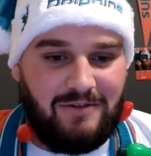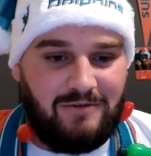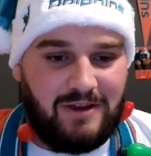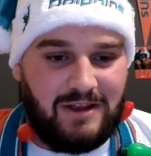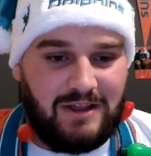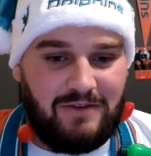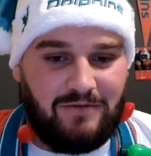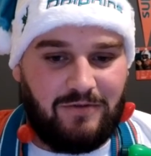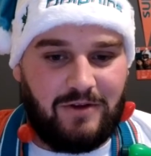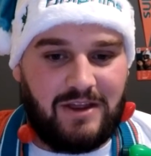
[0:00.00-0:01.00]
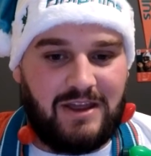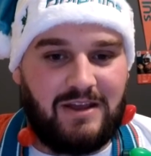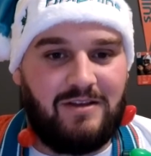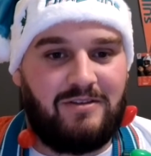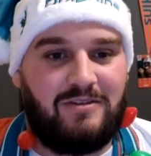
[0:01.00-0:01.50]
really
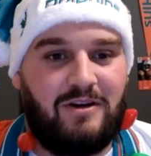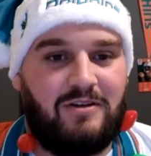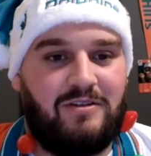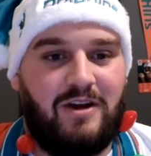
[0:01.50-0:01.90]
freaking sucks.